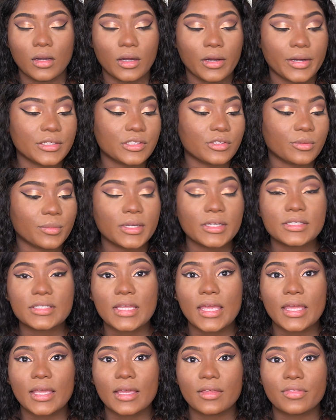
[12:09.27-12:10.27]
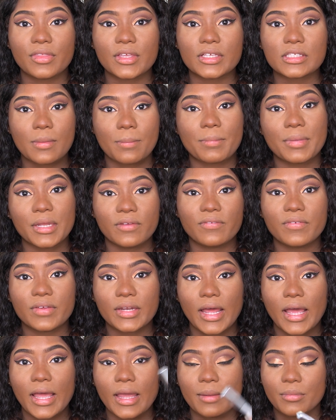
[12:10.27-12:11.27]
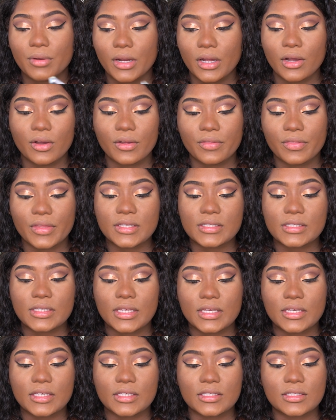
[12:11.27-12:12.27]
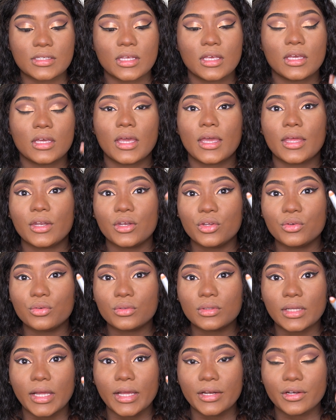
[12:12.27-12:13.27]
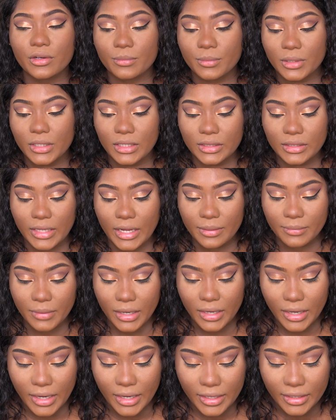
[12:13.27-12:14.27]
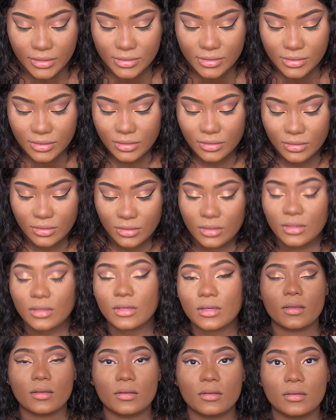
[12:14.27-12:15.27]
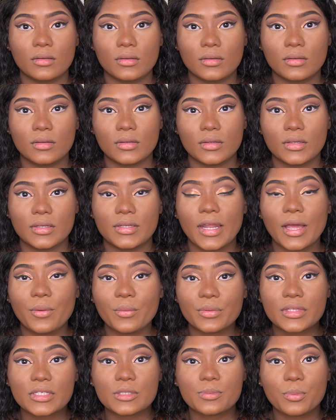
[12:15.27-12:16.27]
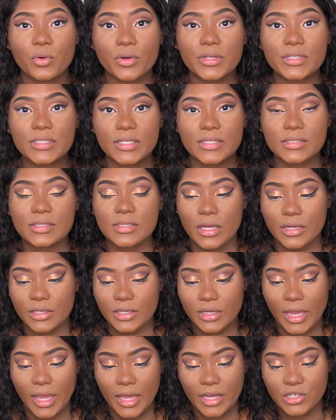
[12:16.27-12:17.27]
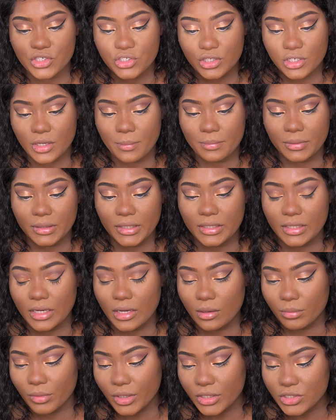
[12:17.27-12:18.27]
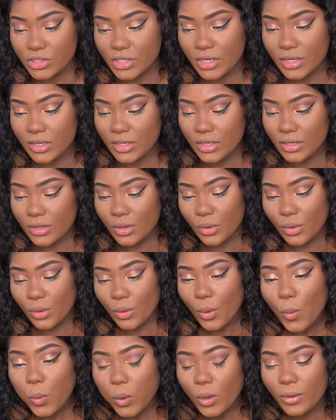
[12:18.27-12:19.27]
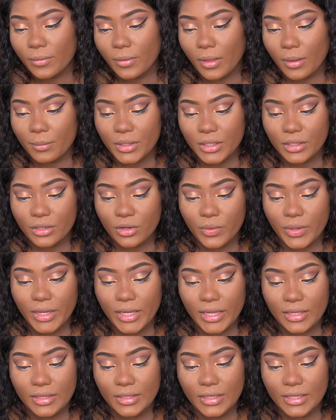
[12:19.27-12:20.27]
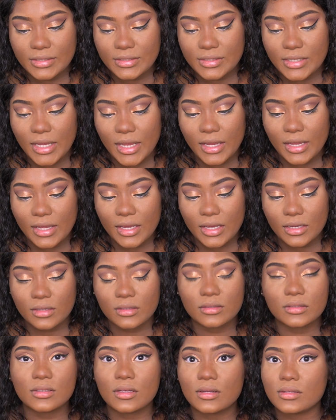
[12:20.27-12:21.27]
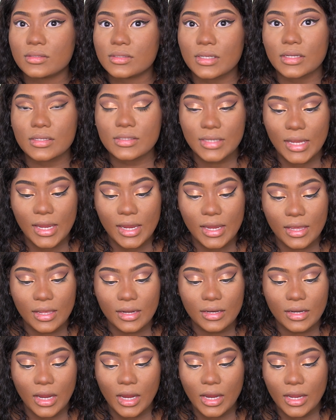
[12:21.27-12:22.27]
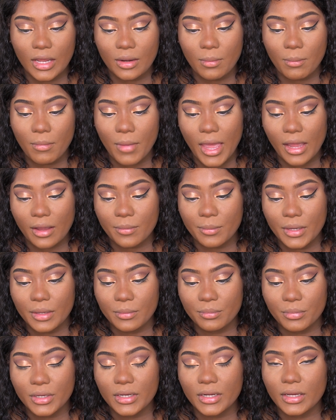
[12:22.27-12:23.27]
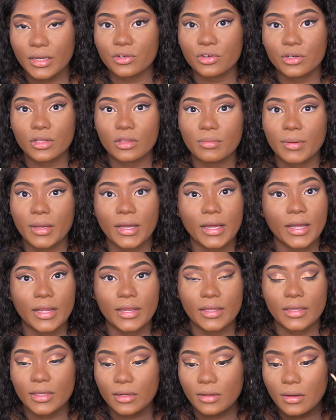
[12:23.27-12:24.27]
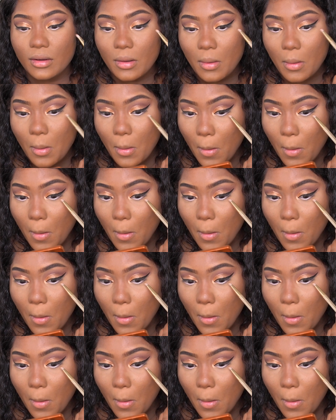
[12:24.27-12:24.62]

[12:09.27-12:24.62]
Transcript: All right, so I'm gonna take this Benefit Highbrow, and this is a nude liner. I'm gonna line my eyes. Now with this pointed Sonia Kashuk blending brush, I'm gonna go ahead and take Suntan and Magma and put it underneath my eye again.